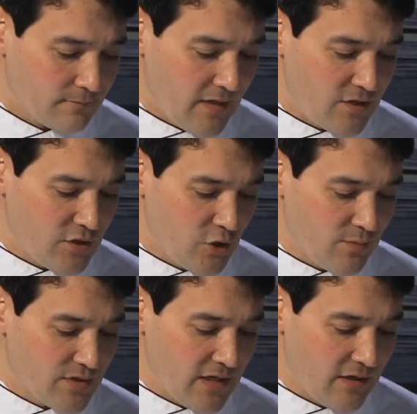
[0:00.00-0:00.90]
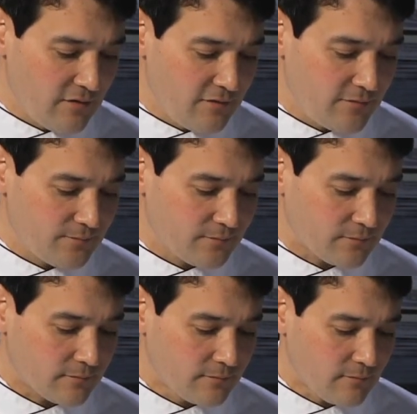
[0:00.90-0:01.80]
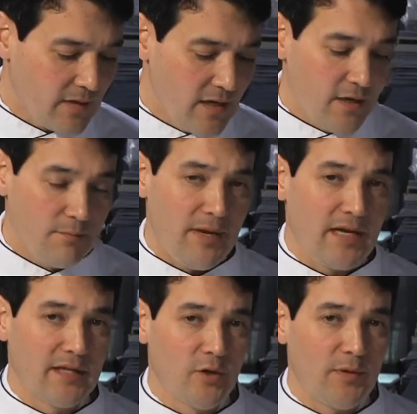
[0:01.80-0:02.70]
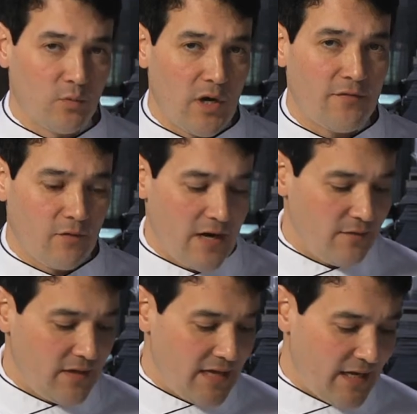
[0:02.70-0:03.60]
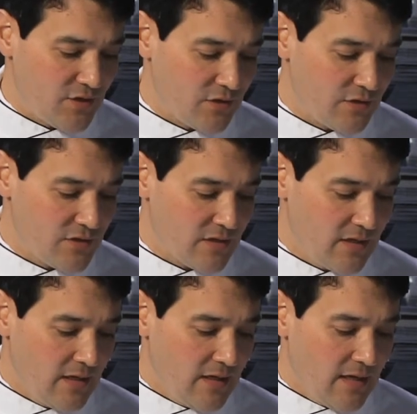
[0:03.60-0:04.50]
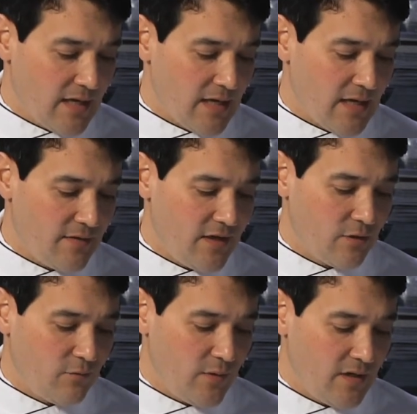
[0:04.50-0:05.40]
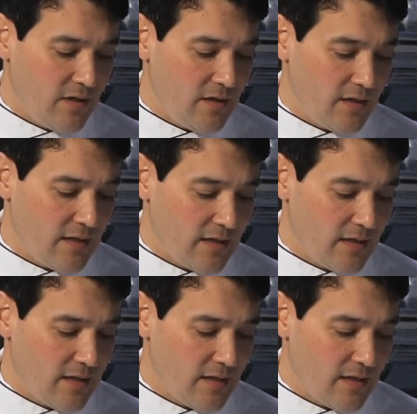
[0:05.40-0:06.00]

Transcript: in terms of being a little bit rough around the edges. I think if we